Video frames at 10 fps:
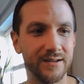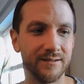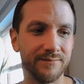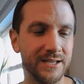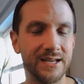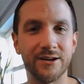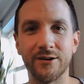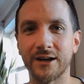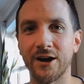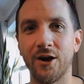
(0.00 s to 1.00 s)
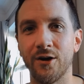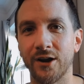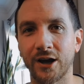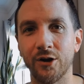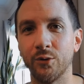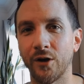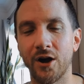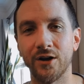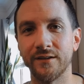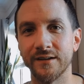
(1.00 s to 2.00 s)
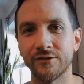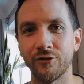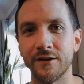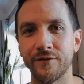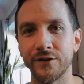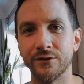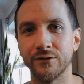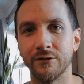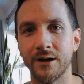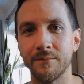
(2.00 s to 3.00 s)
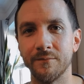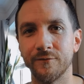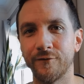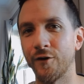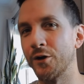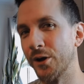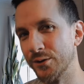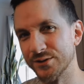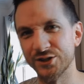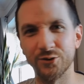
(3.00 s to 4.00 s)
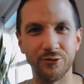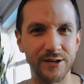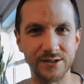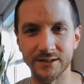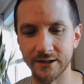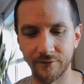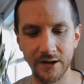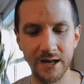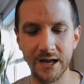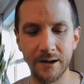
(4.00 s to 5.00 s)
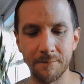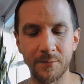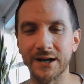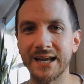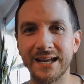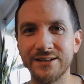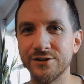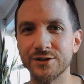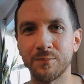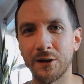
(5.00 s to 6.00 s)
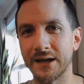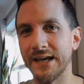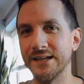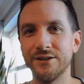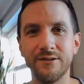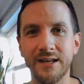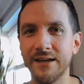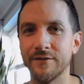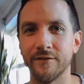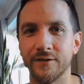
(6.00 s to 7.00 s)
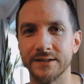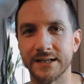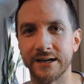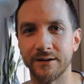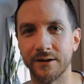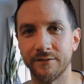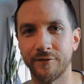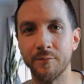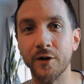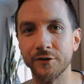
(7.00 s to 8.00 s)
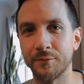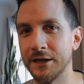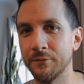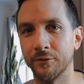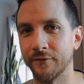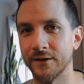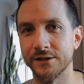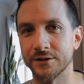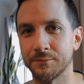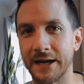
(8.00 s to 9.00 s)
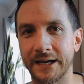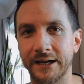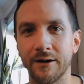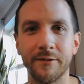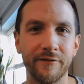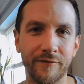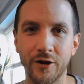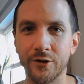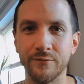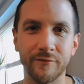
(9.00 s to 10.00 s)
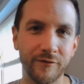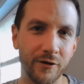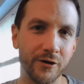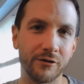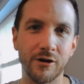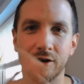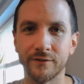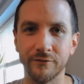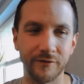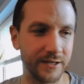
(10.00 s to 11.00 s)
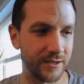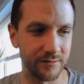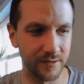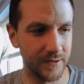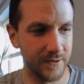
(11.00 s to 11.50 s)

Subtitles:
you know, like an old hard disk drive for your photo storage and stuff. But again, you just plug it in and you leave it for the day. For most people, if they're just backing up their phone photographs or videos,